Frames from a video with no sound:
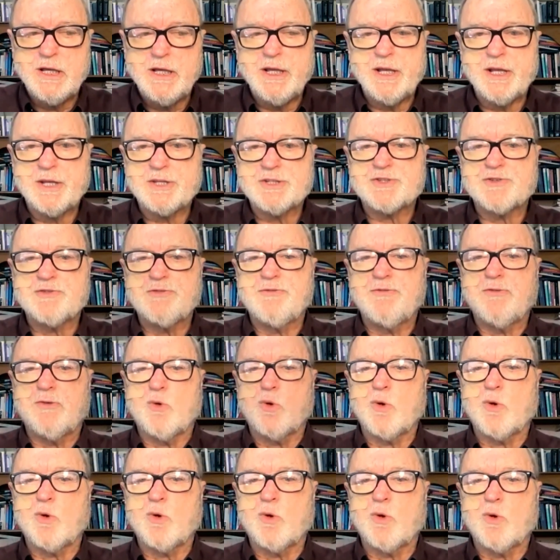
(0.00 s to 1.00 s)
its
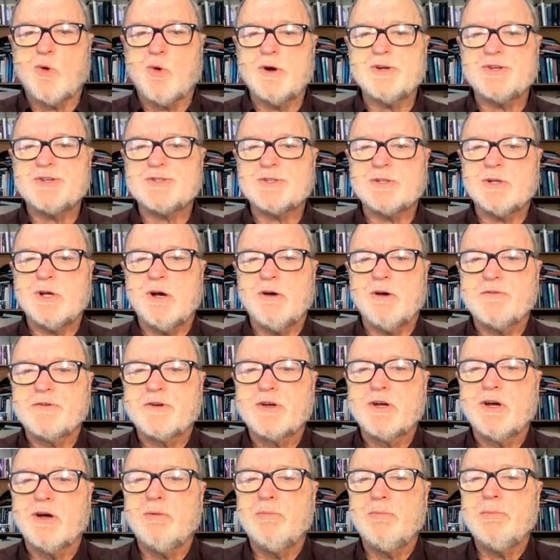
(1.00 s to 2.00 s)
force
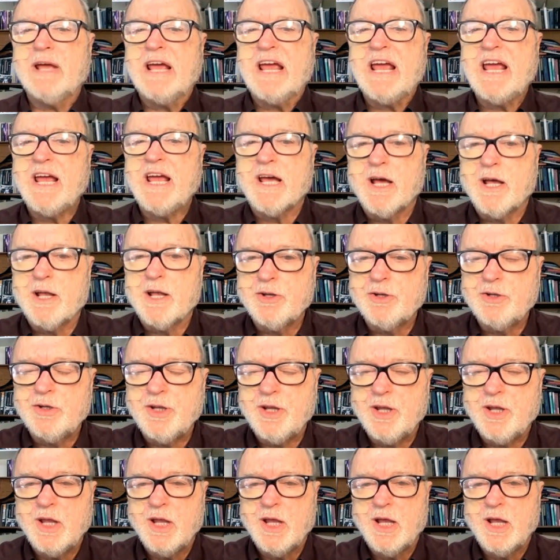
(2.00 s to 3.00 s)
of command